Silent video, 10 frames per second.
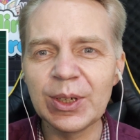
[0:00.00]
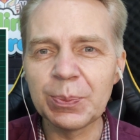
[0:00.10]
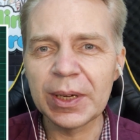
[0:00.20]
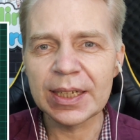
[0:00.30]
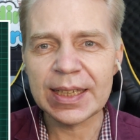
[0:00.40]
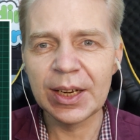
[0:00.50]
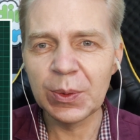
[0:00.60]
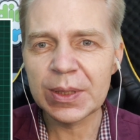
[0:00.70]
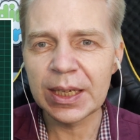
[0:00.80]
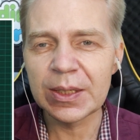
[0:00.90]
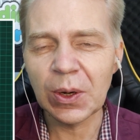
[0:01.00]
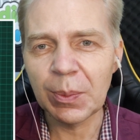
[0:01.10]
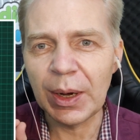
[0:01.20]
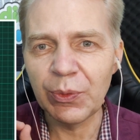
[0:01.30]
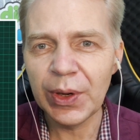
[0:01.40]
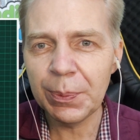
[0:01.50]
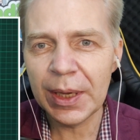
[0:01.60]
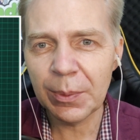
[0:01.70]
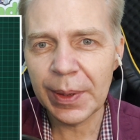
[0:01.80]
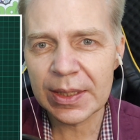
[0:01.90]
look, because I know it's going to talk about
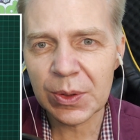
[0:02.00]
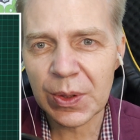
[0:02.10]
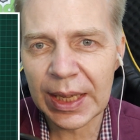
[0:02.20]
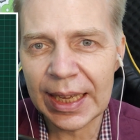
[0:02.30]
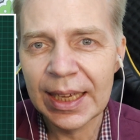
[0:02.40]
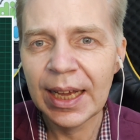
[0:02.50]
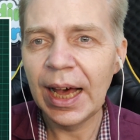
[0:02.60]
Filipino peso today,